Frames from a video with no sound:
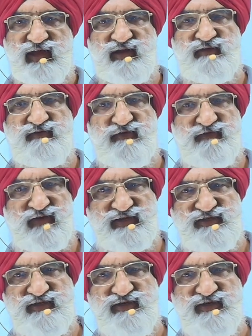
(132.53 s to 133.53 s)
of
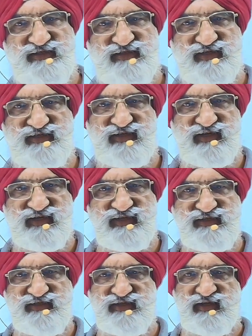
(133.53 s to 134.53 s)
refraction is 60
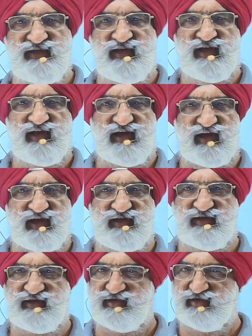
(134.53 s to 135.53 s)
degrees
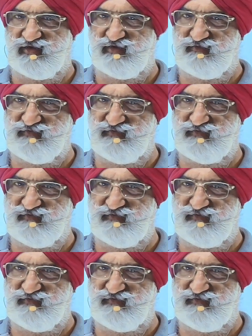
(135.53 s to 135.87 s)
and we